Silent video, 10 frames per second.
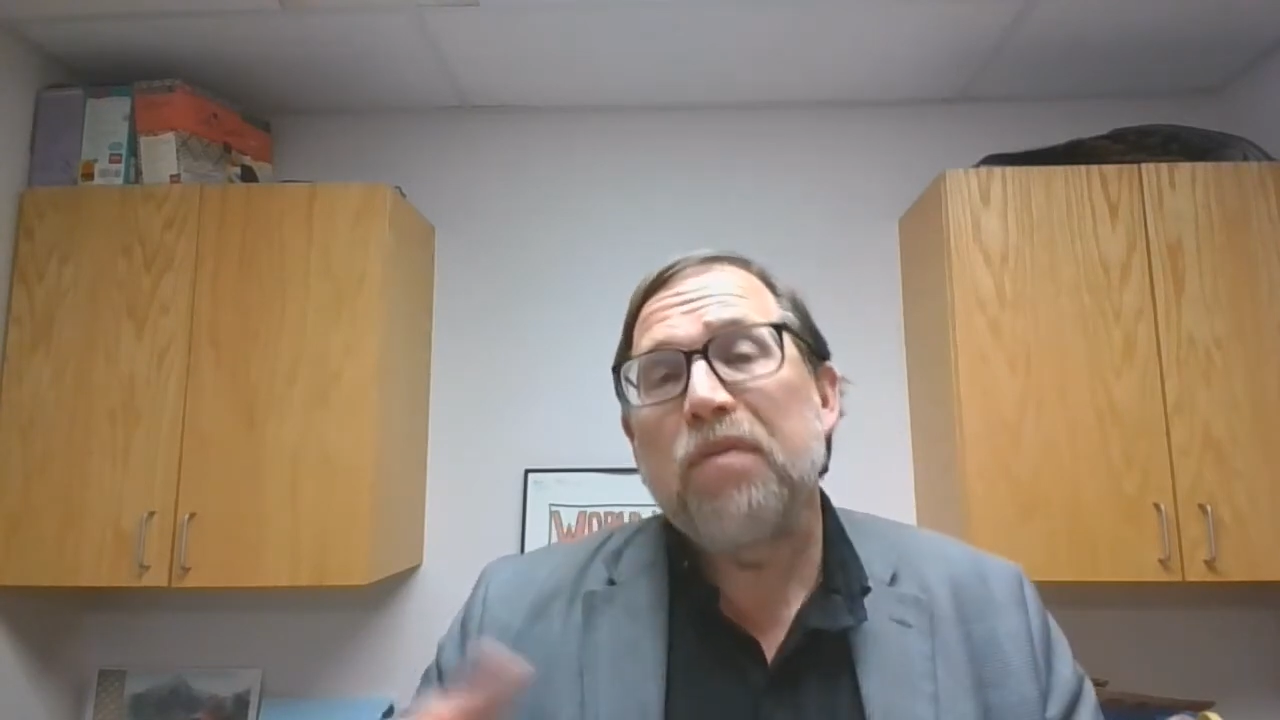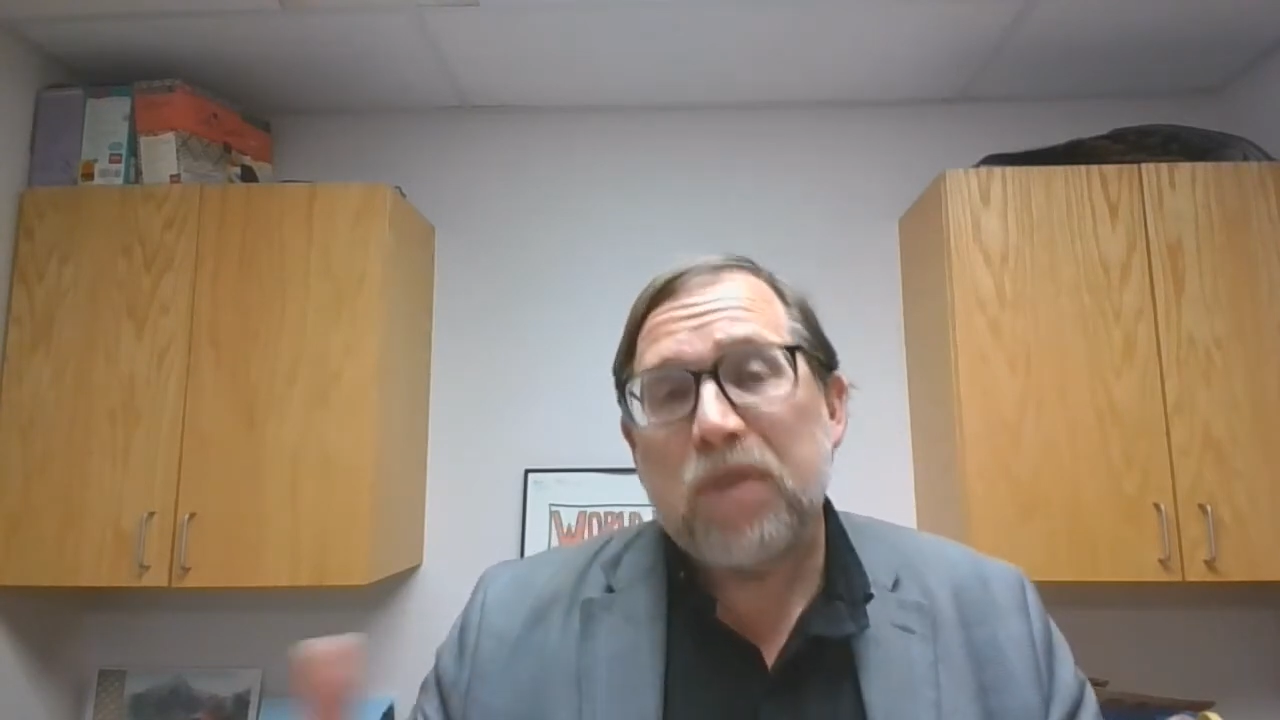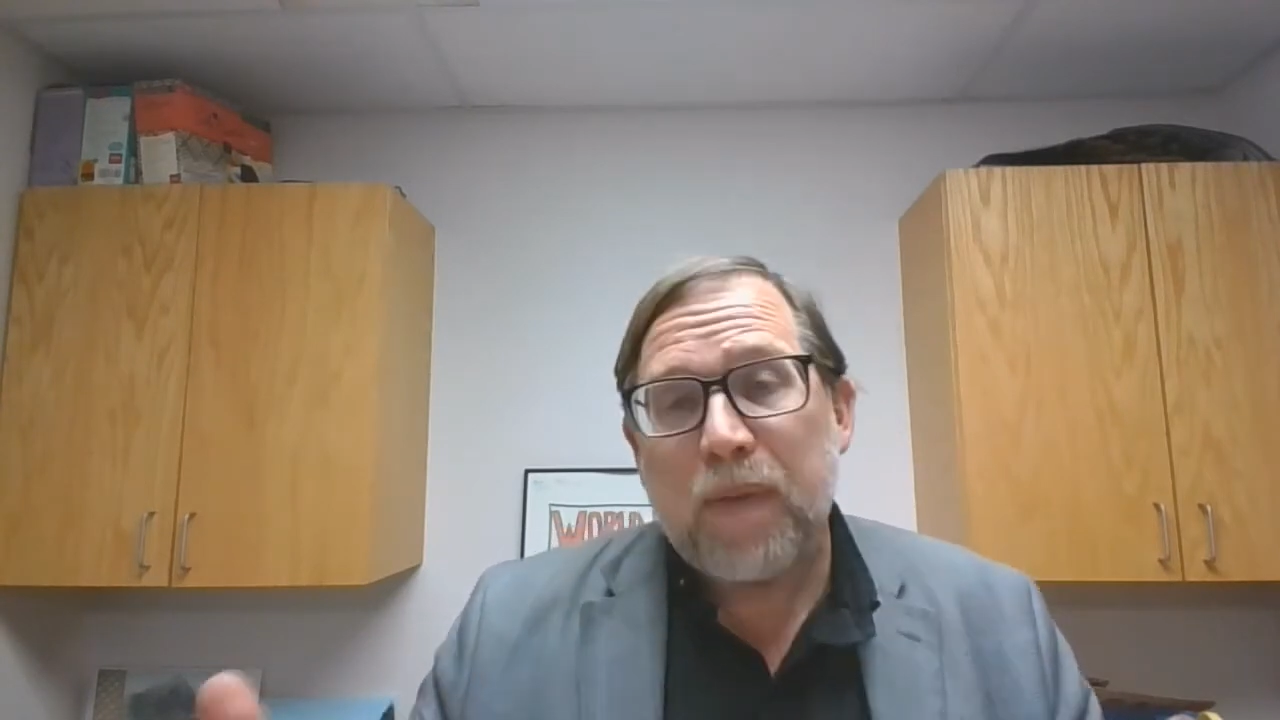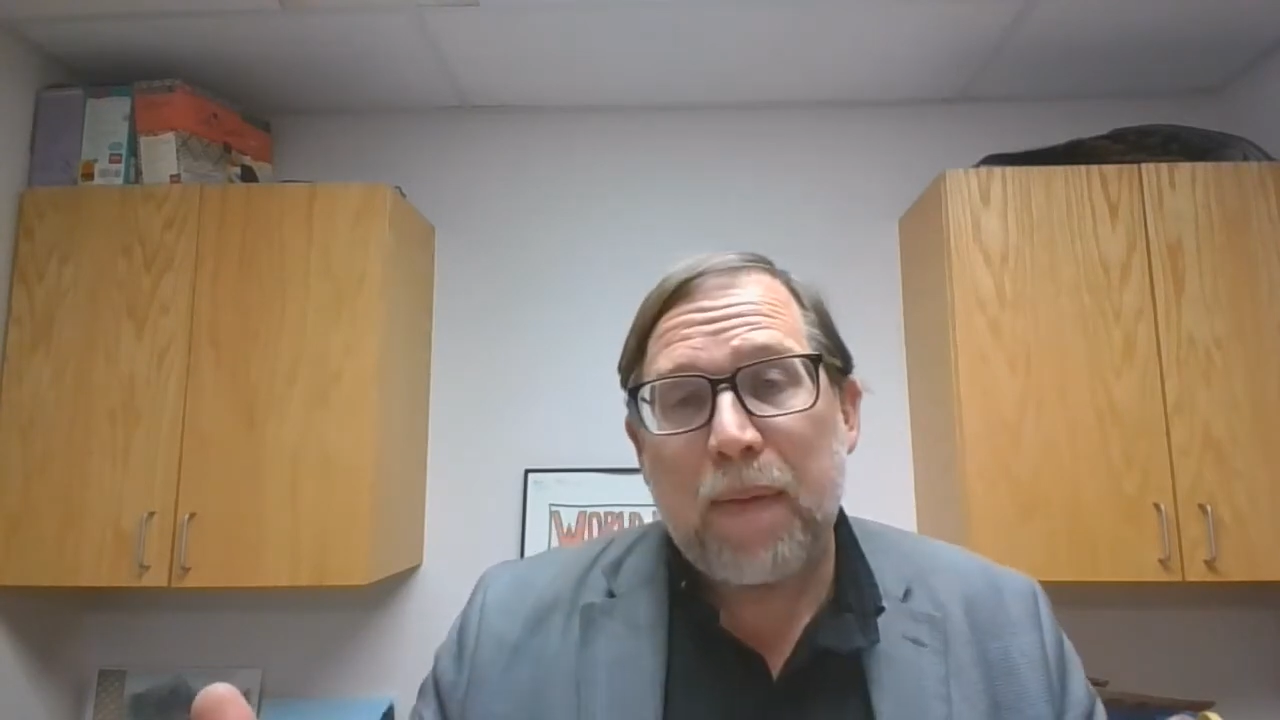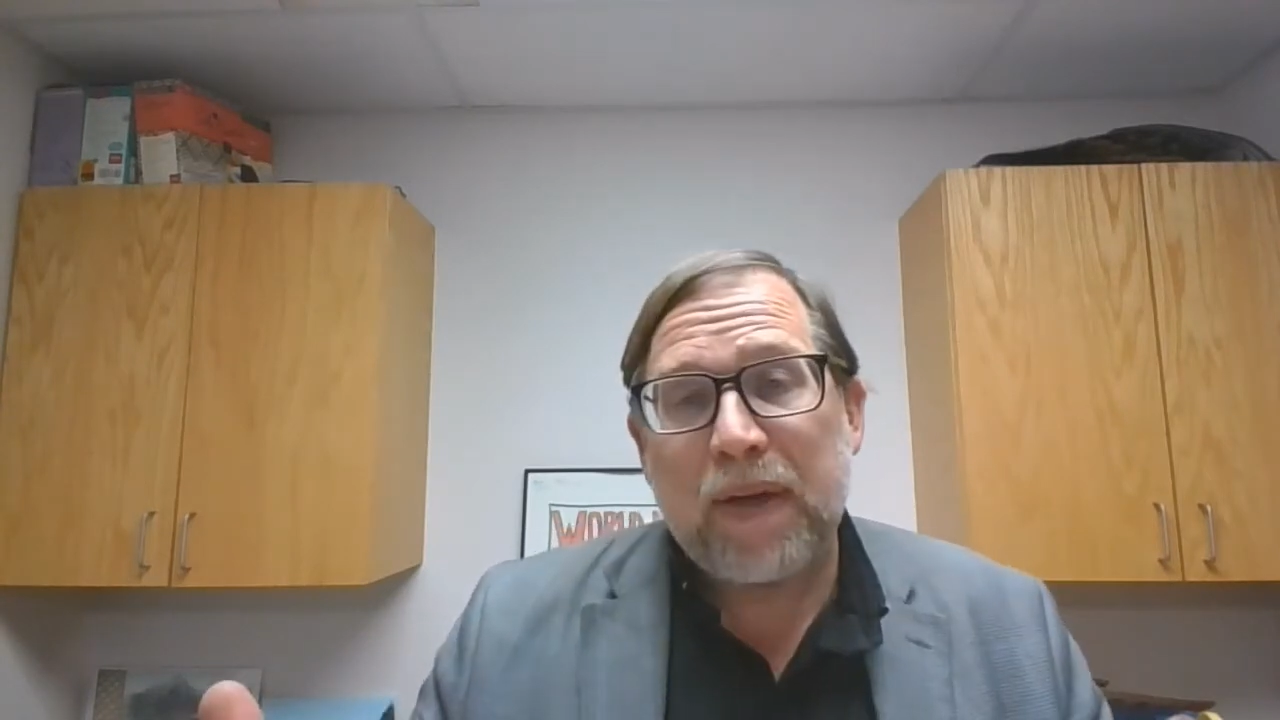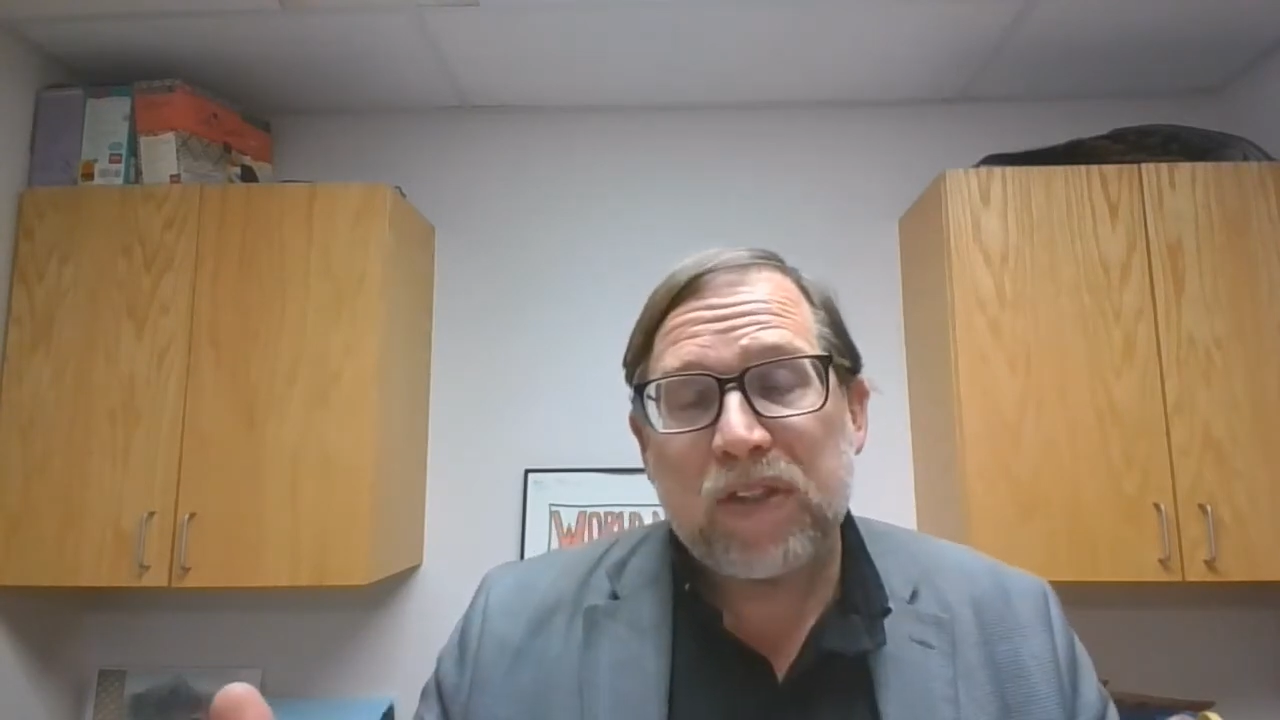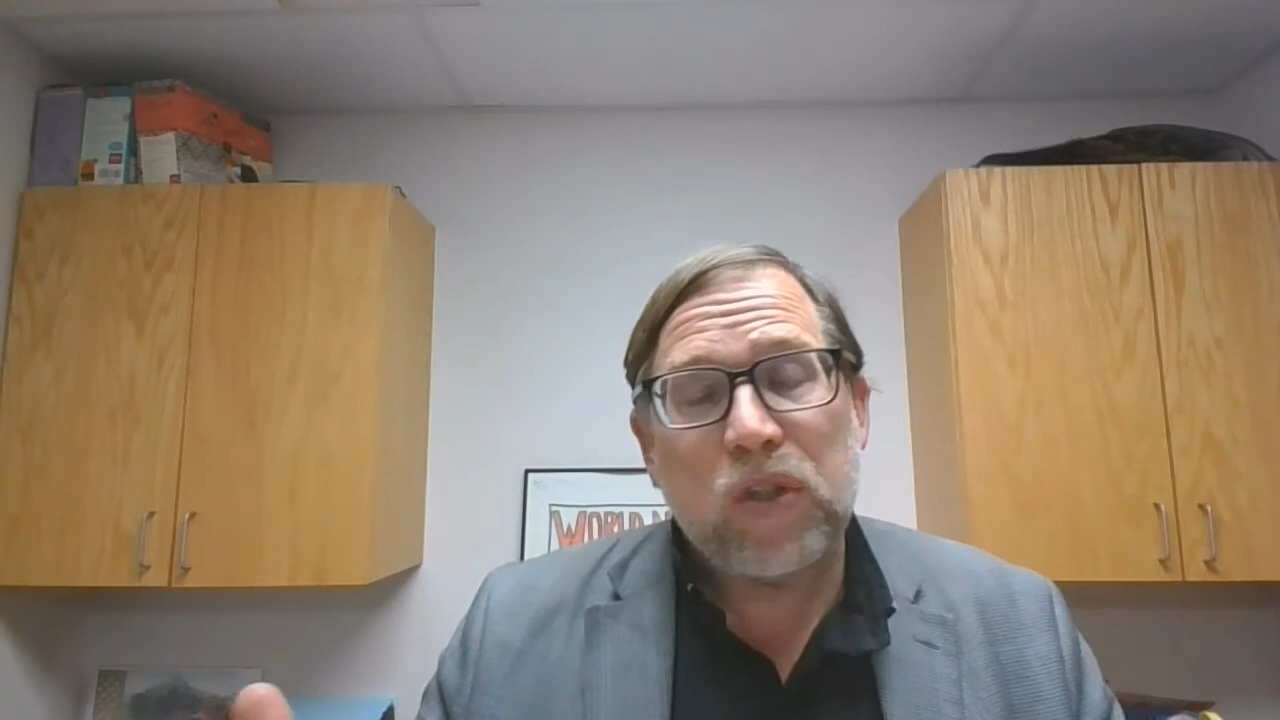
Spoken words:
them to my best